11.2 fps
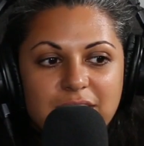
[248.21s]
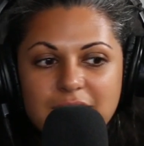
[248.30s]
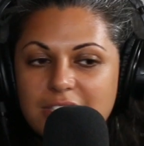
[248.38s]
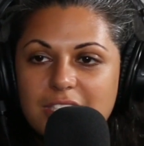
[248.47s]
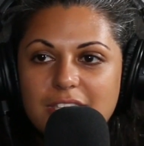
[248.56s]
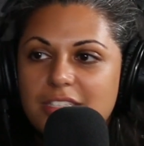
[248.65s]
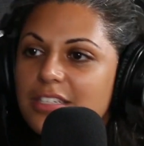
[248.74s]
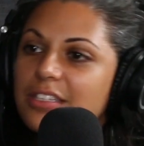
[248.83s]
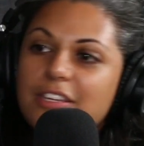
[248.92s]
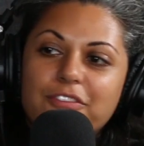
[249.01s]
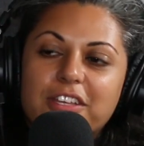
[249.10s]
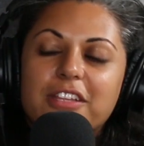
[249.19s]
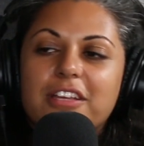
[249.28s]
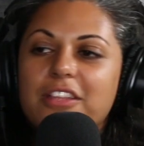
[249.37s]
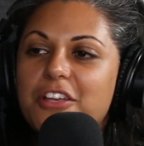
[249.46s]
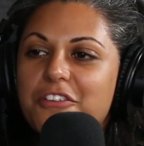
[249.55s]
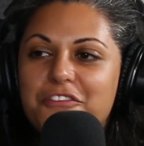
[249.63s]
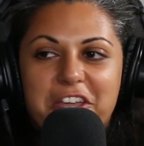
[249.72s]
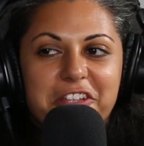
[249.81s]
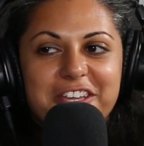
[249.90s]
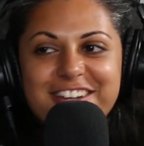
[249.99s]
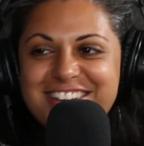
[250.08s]
consistently feeling like a
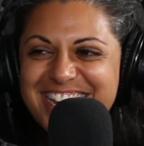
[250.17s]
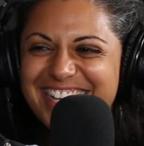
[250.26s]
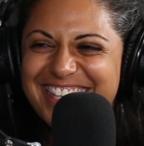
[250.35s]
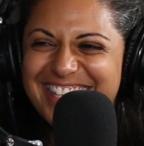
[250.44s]
failure.